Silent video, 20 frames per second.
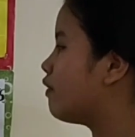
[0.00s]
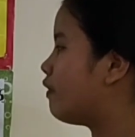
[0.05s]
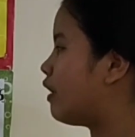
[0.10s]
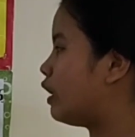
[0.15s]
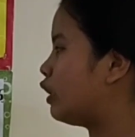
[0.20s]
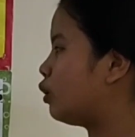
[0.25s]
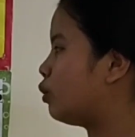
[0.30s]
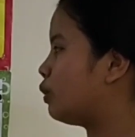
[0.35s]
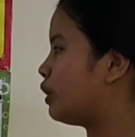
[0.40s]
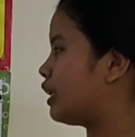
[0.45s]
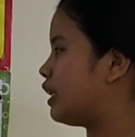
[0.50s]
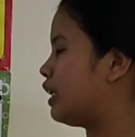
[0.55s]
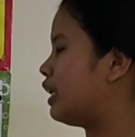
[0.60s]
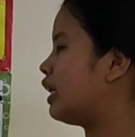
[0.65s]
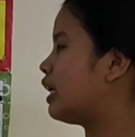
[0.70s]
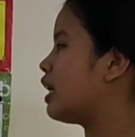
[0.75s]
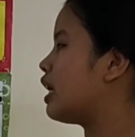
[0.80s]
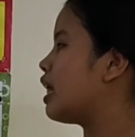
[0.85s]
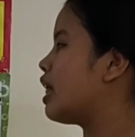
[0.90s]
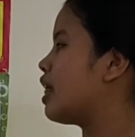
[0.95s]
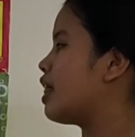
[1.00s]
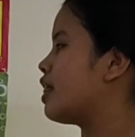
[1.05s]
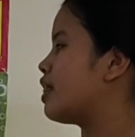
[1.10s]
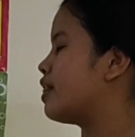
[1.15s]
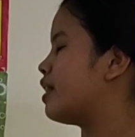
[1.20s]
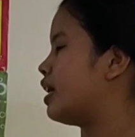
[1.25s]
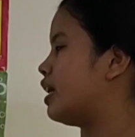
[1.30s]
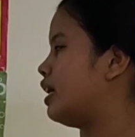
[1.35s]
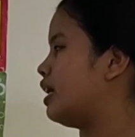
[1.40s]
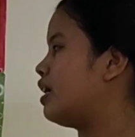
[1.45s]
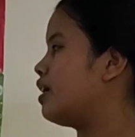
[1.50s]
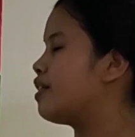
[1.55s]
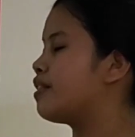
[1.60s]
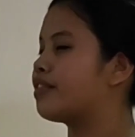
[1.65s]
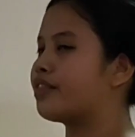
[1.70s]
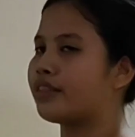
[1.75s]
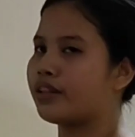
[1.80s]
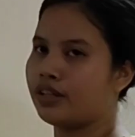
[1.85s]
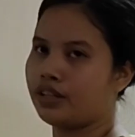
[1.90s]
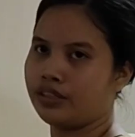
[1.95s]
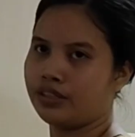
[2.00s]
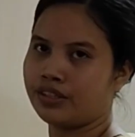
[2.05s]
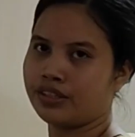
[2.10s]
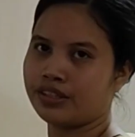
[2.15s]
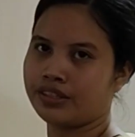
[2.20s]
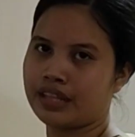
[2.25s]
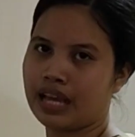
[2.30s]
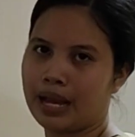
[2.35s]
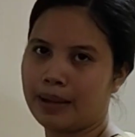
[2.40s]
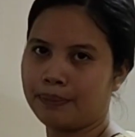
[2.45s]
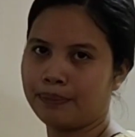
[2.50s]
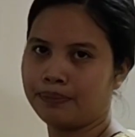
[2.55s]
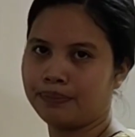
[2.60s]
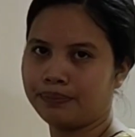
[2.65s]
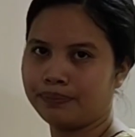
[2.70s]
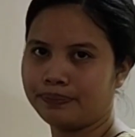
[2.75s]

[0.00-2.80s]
following the third step.